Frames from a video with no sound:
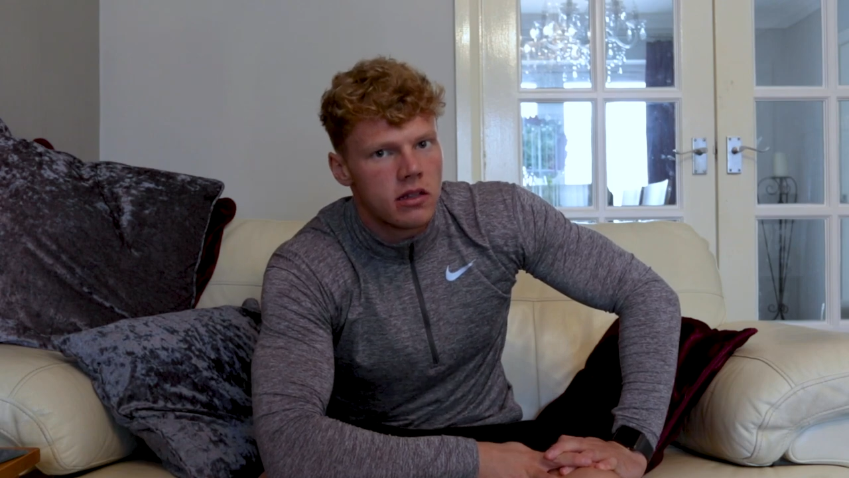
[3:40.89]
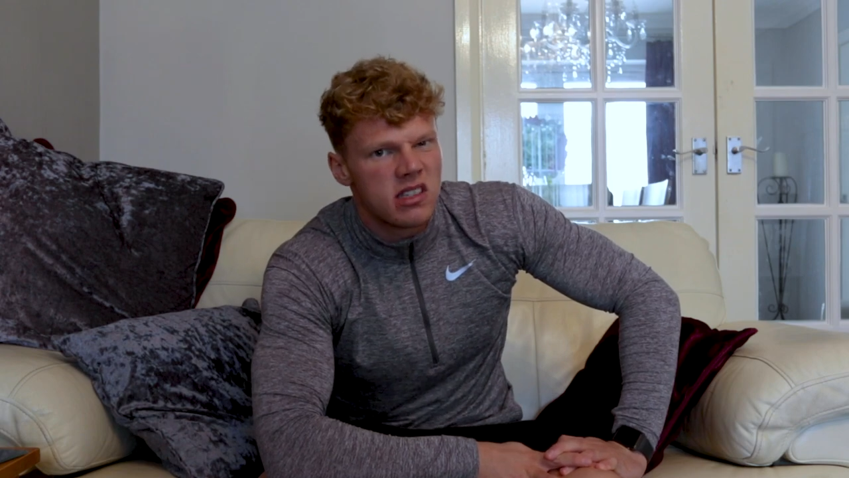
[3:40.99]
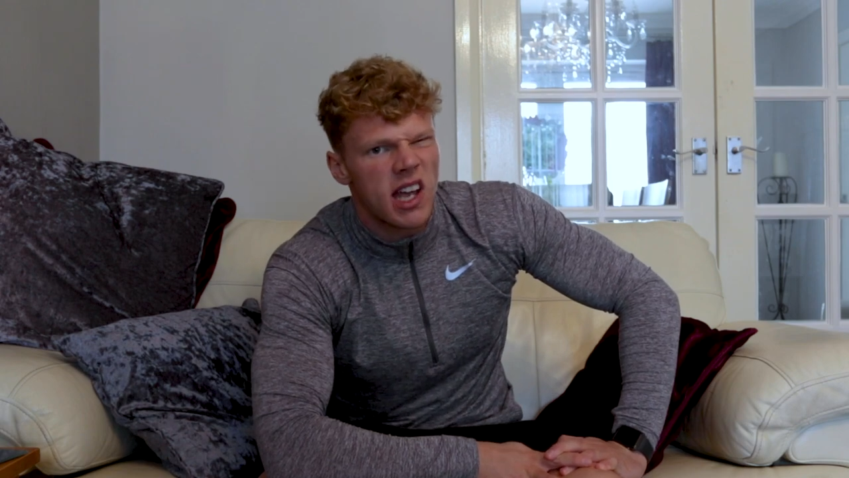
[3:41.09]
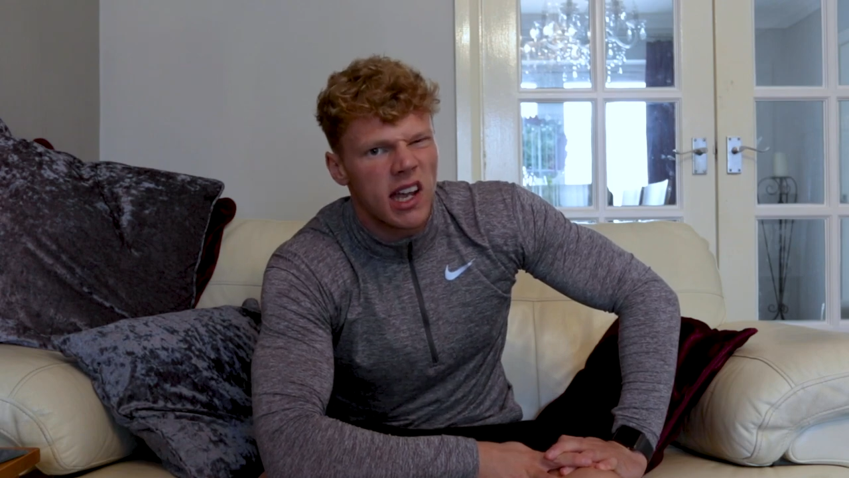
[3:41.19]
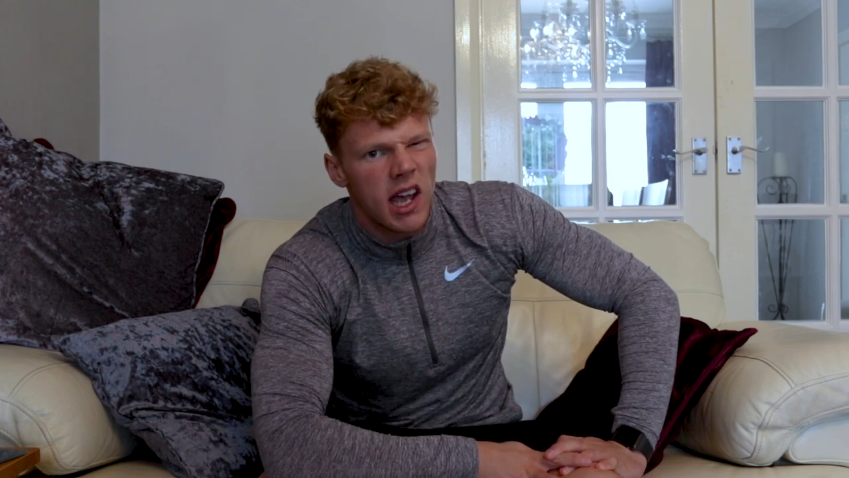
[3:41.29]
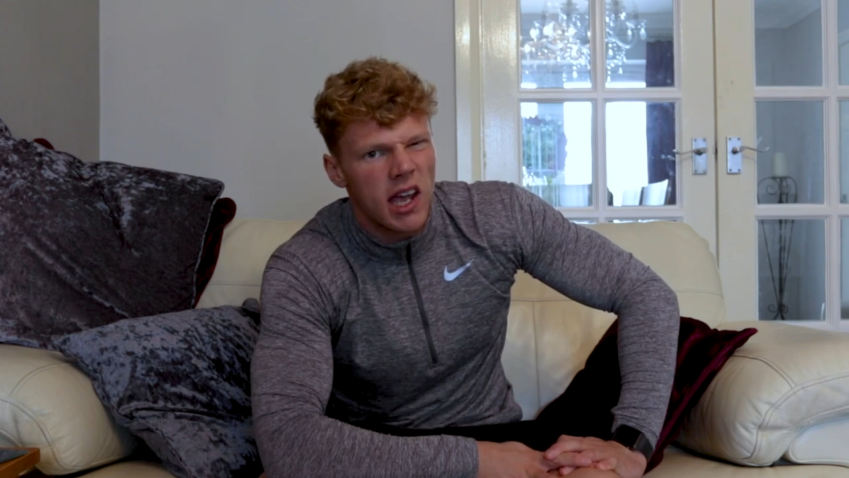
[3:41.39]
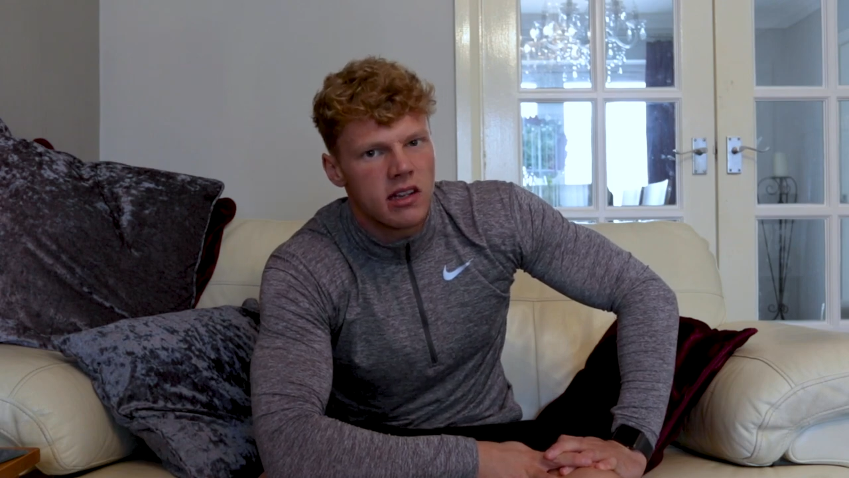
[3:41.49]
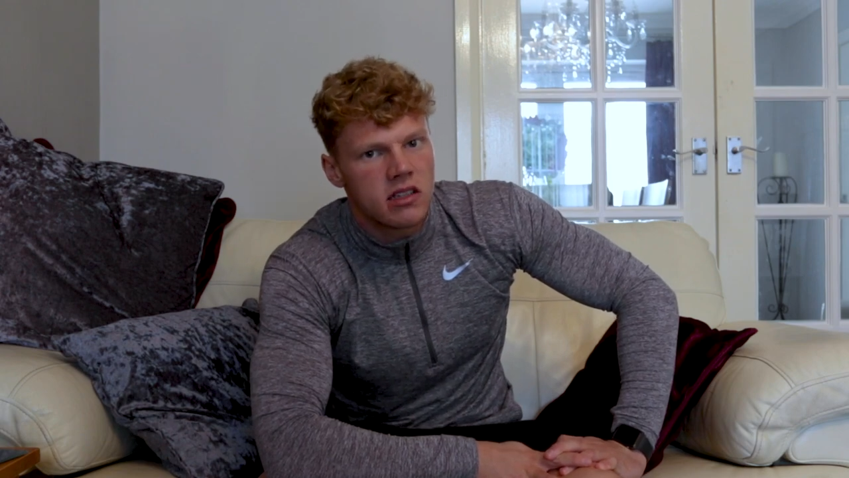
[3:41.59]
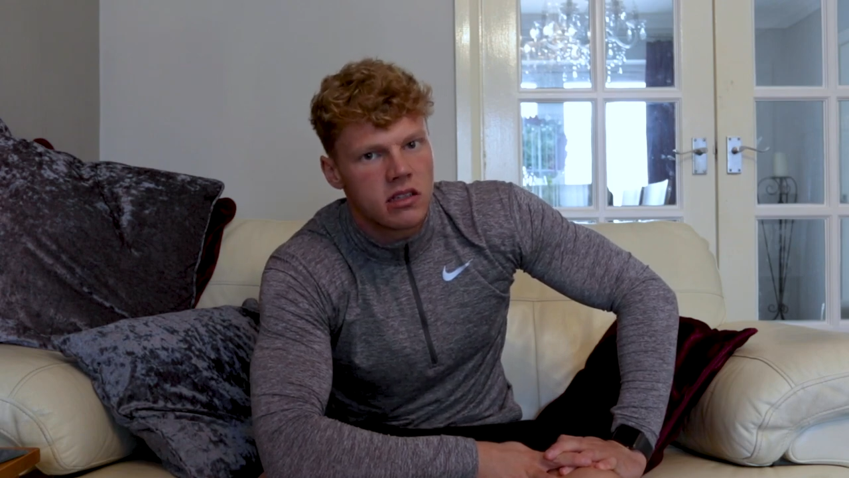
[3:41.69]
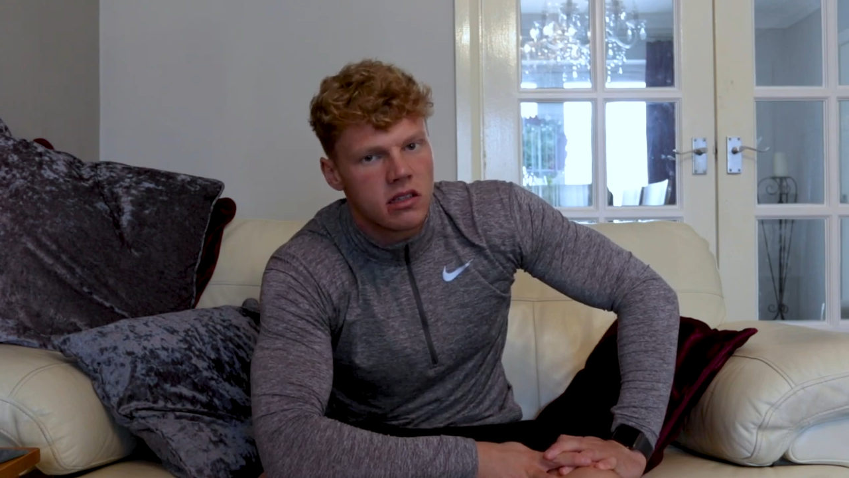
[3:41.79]
to get
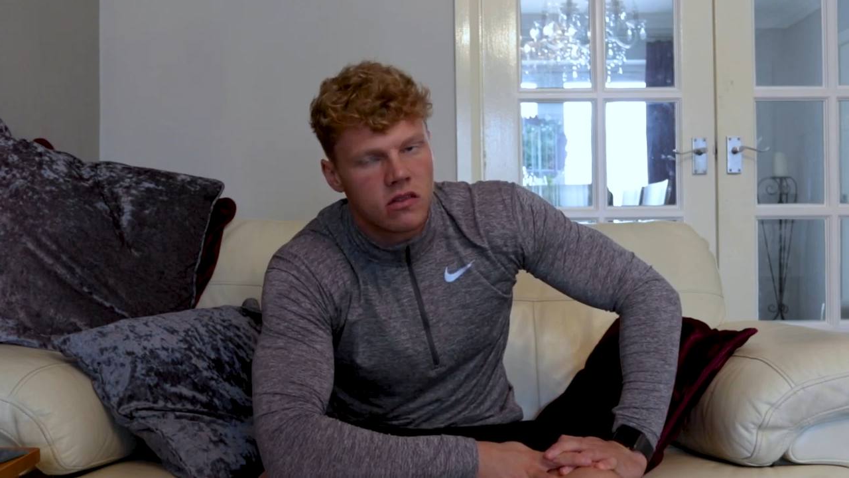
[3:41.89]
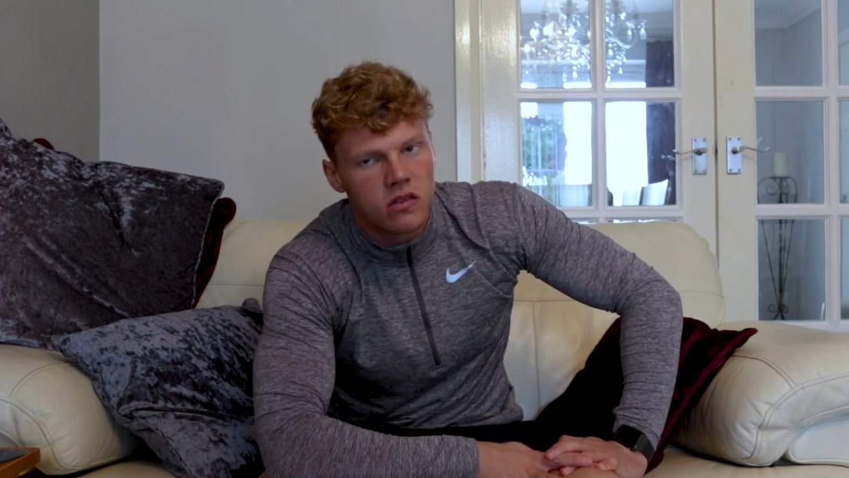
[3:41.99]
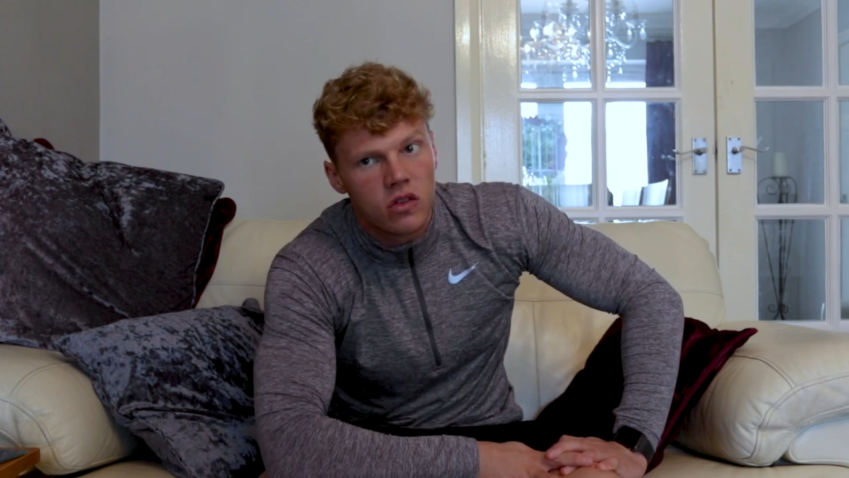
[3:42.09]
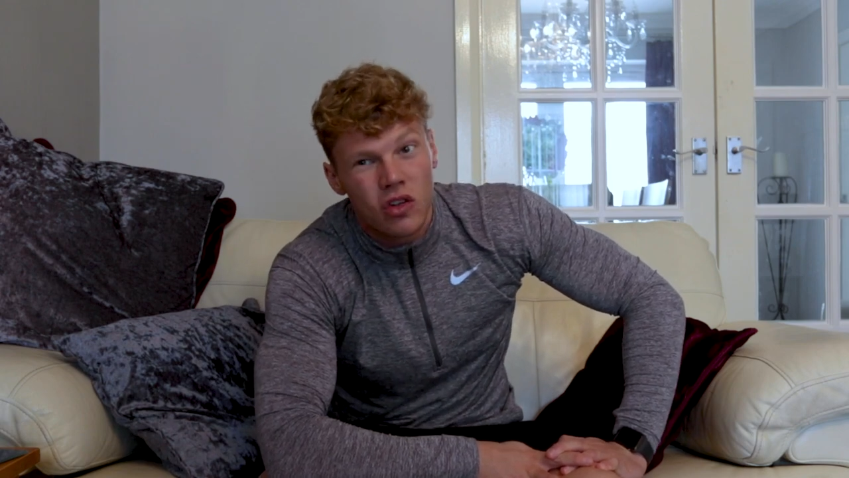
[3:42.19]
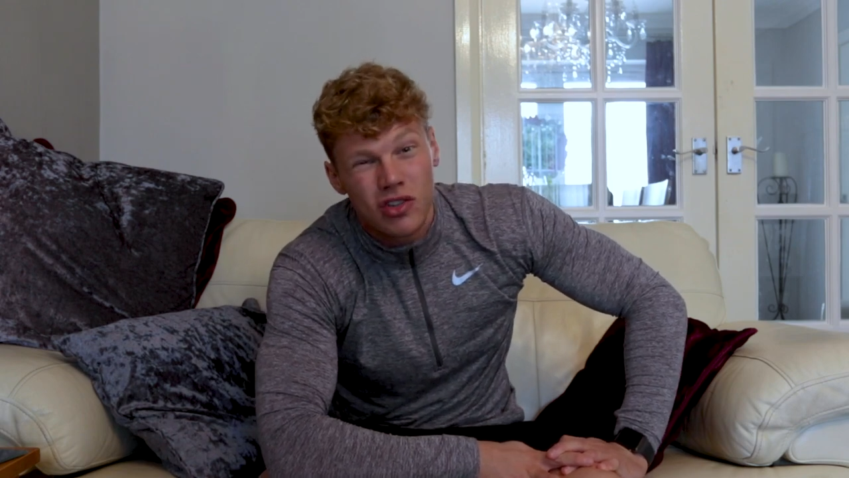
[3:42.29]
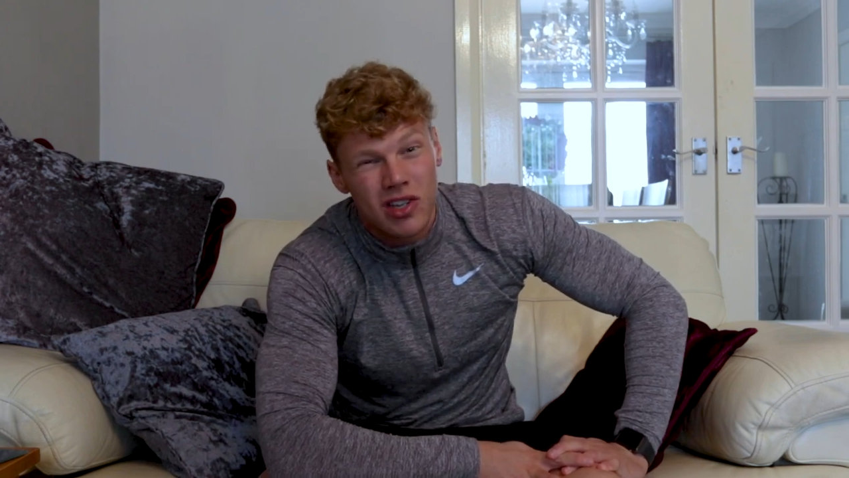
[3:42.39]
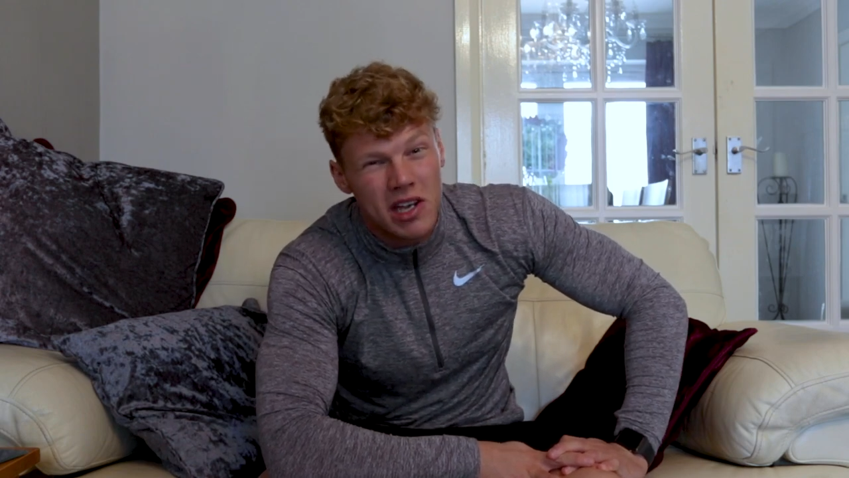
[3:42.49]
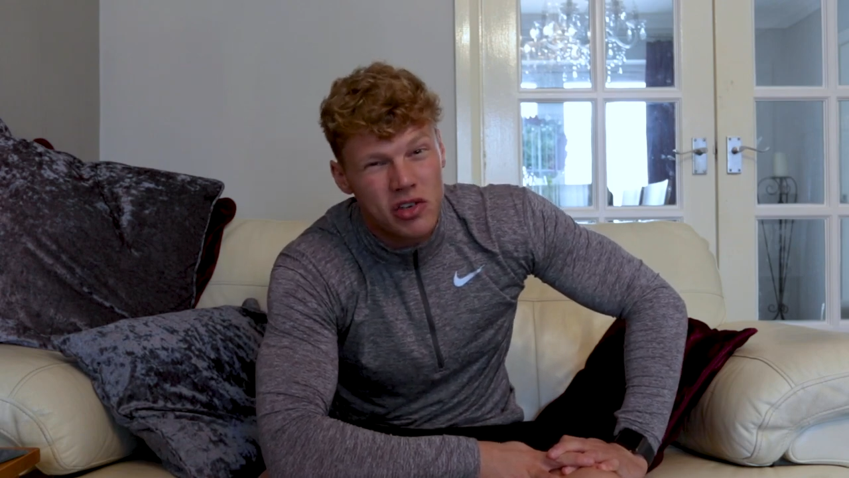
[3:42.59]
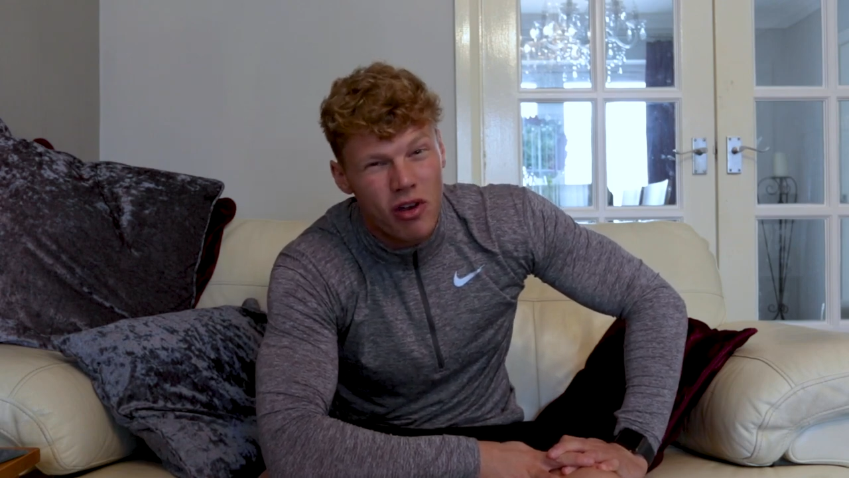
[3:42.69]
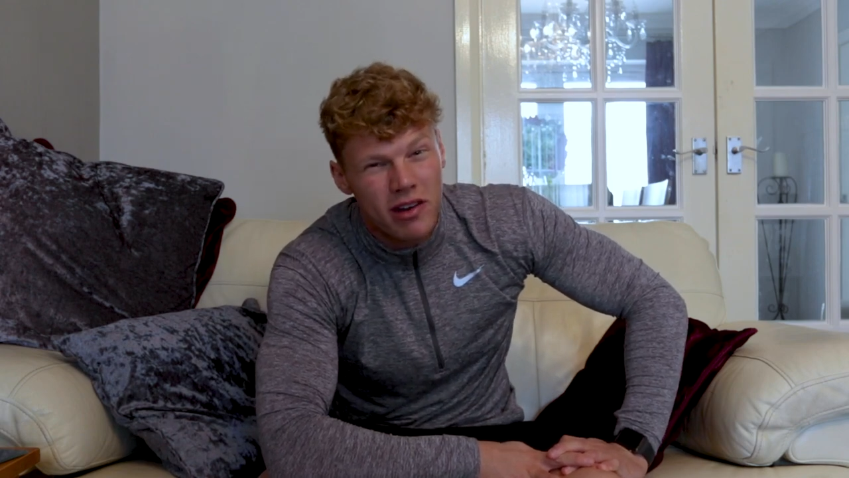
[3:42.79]
gains or to
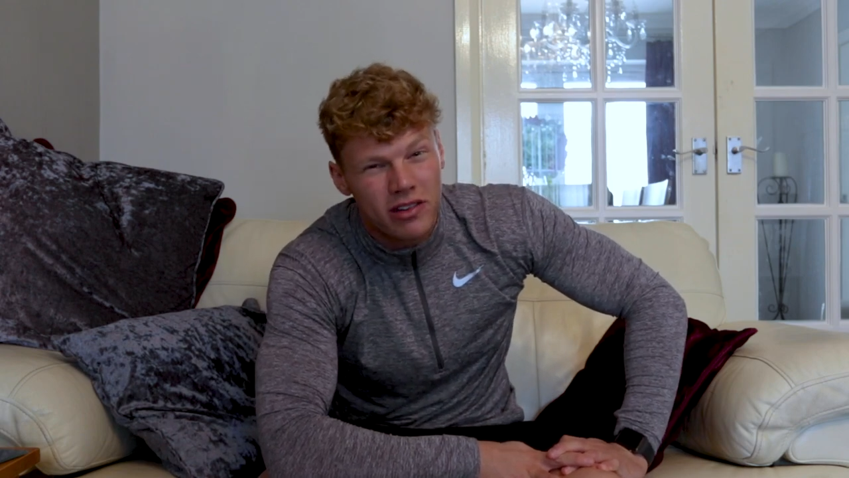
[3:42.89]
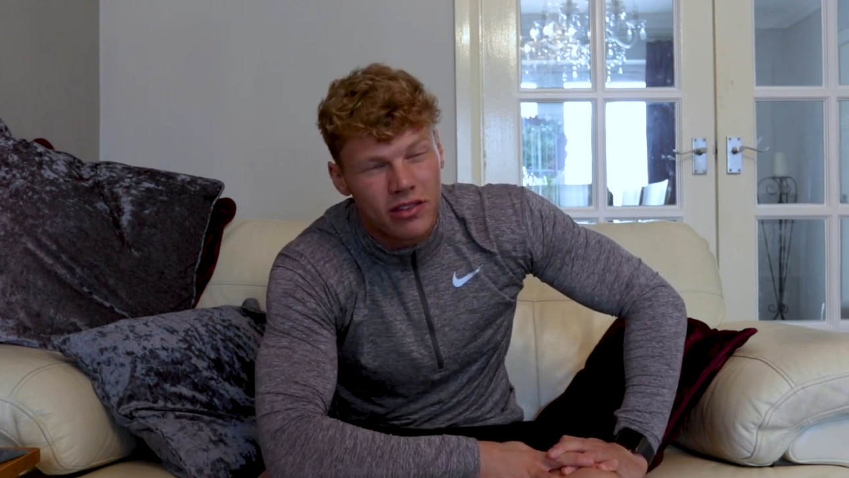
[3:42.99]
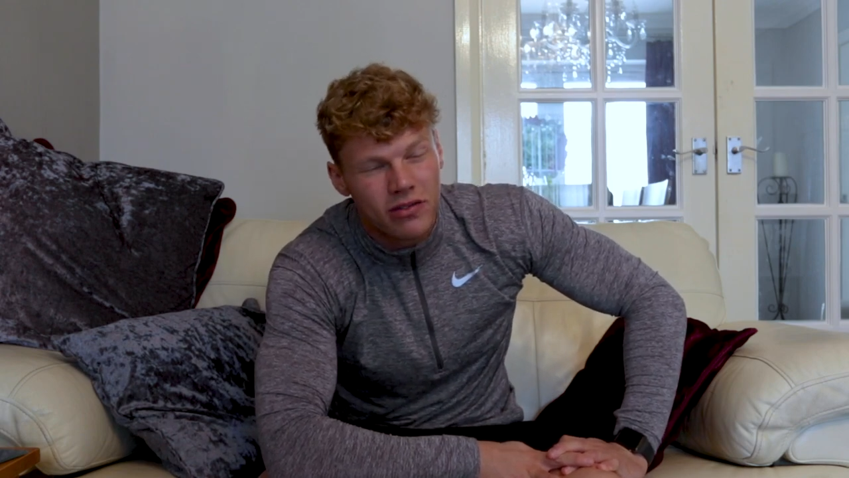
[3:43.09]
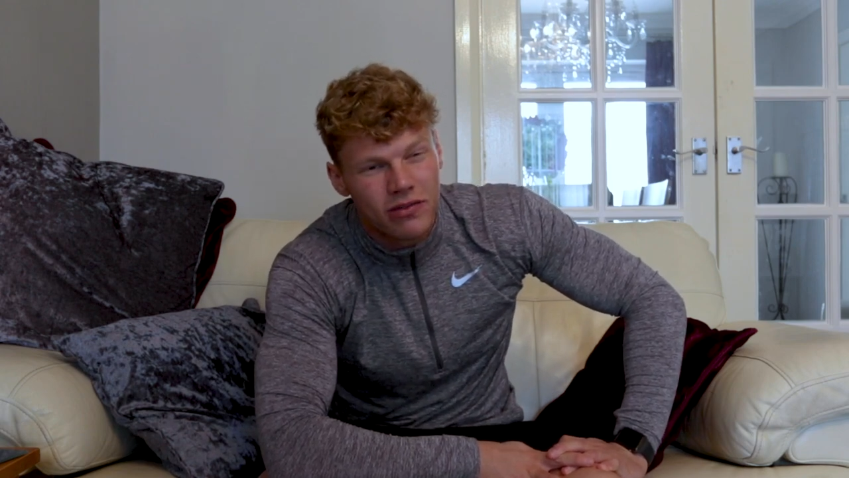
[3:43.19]
get shreds.